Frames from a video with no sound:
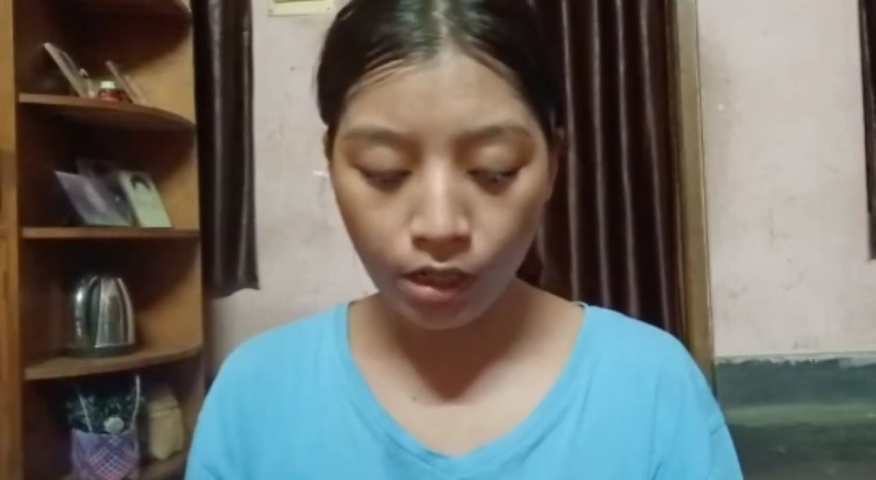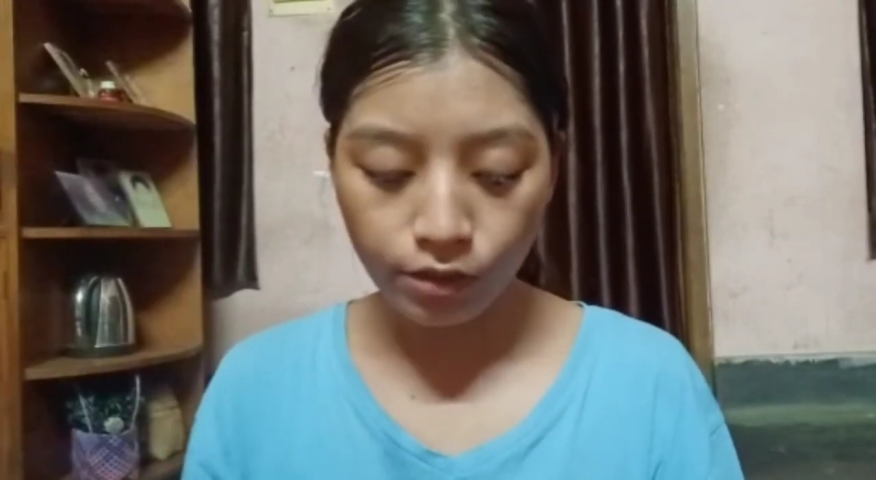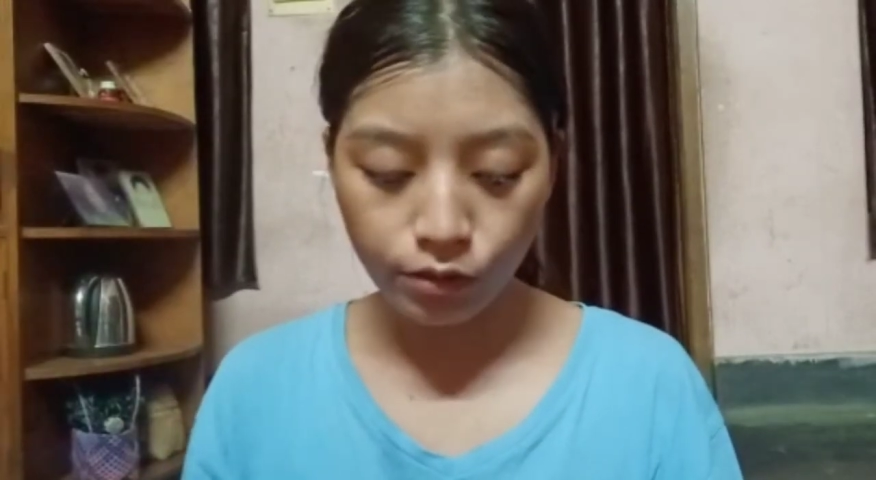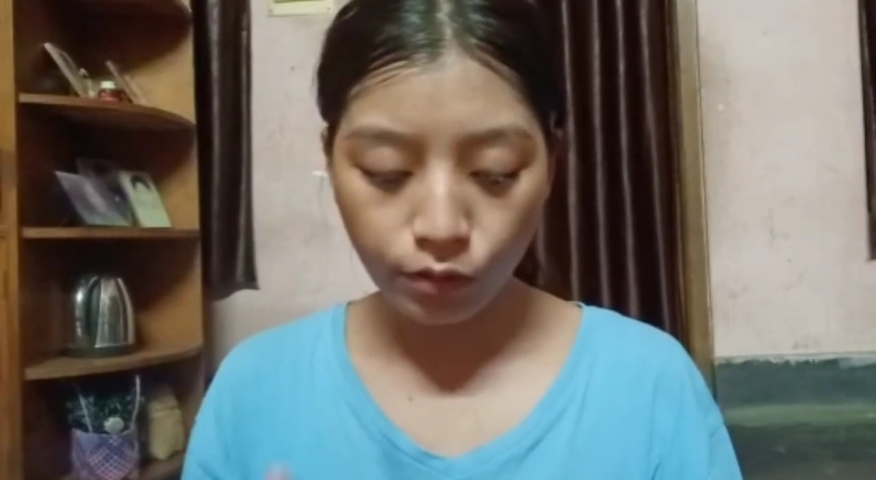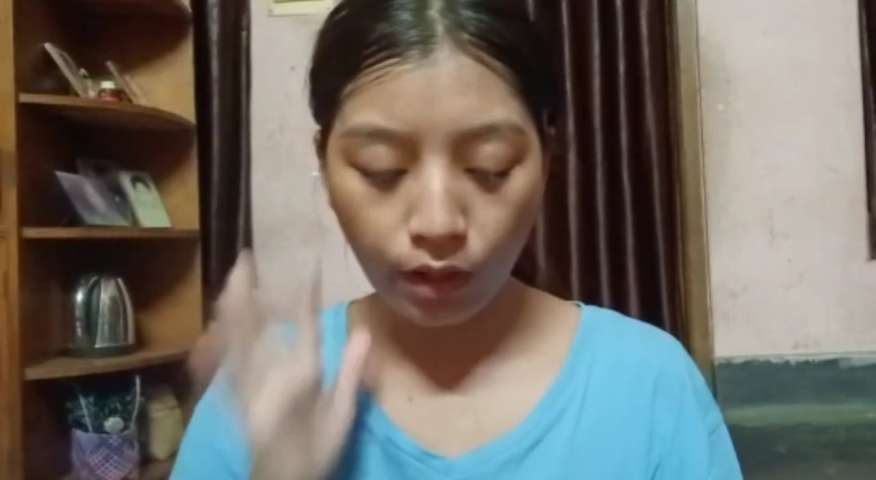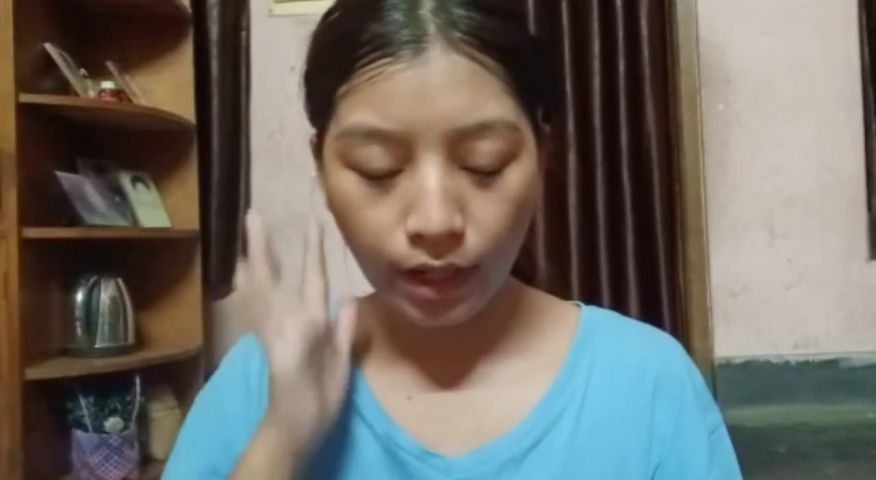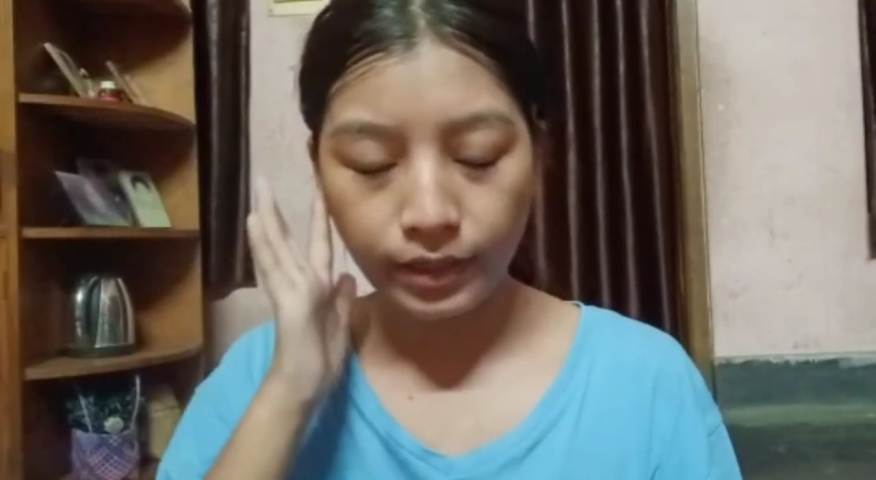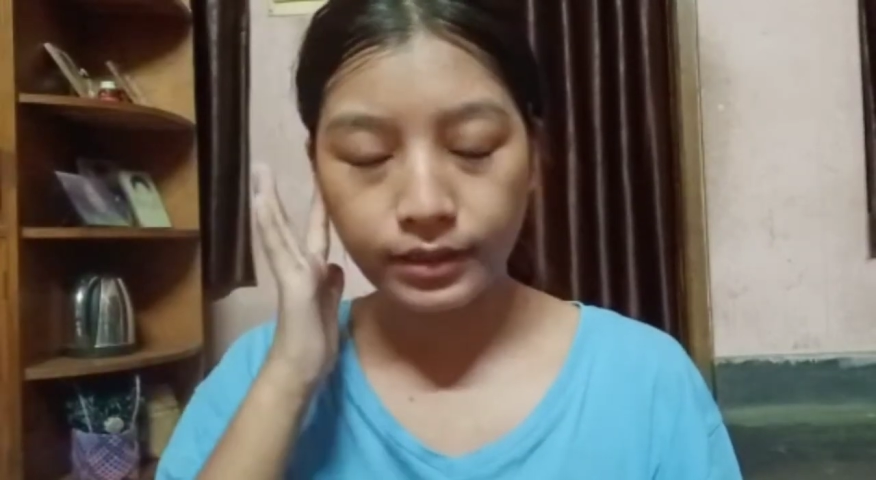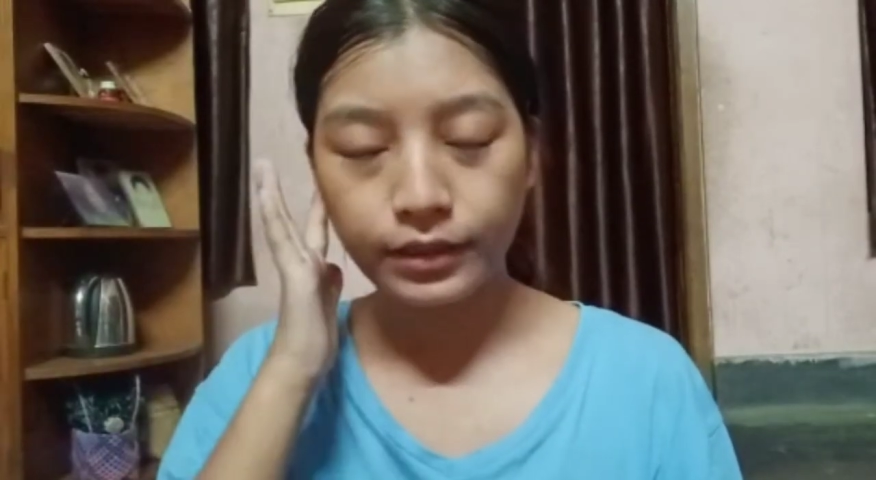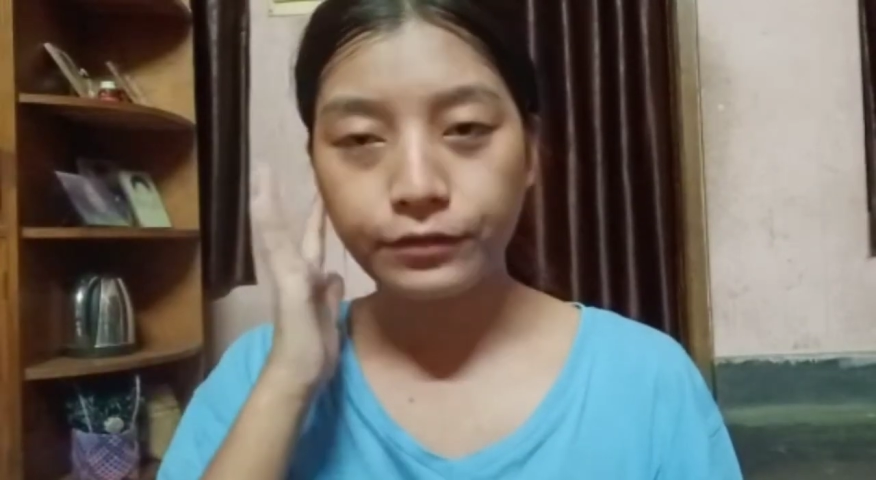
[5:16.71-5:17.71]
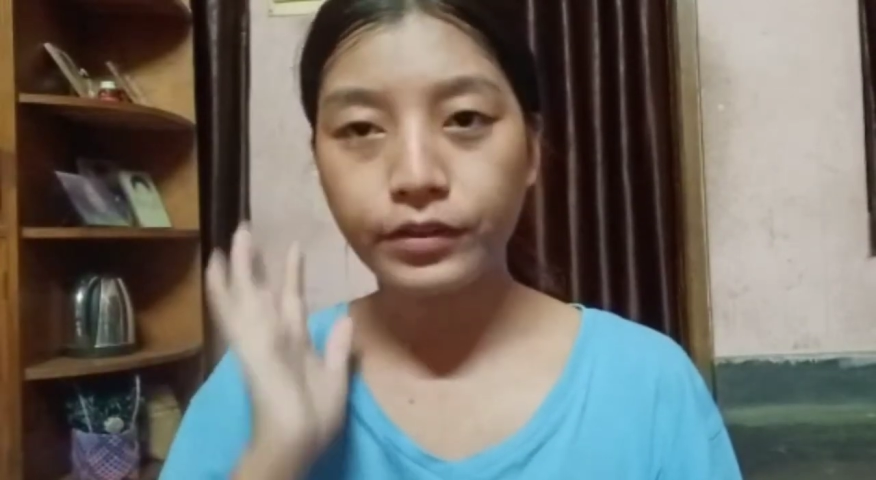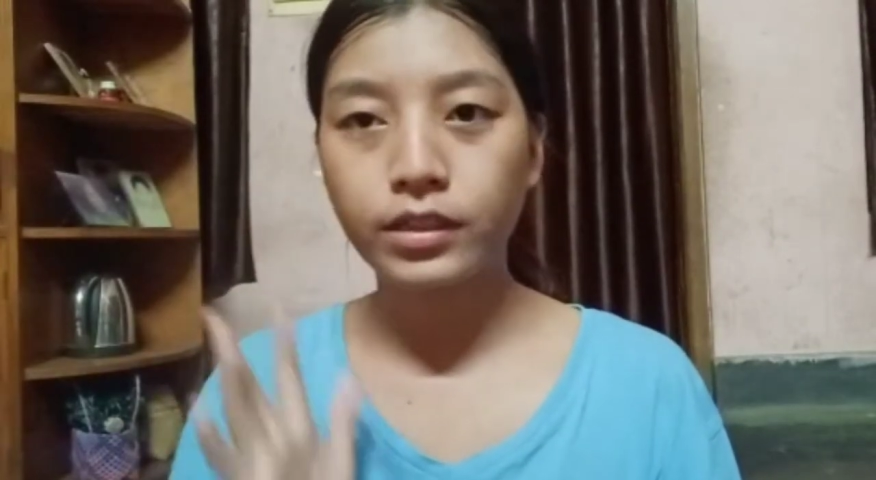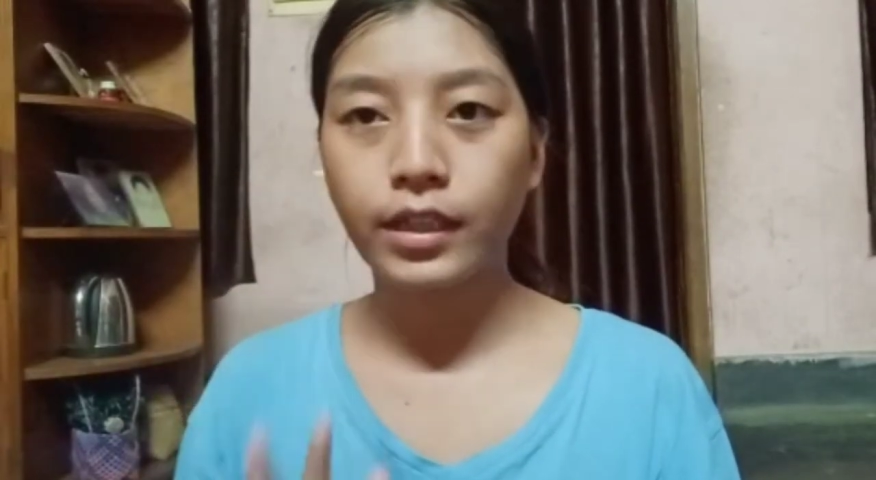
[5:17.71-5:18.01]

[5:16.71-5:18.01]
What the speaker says: so I love it.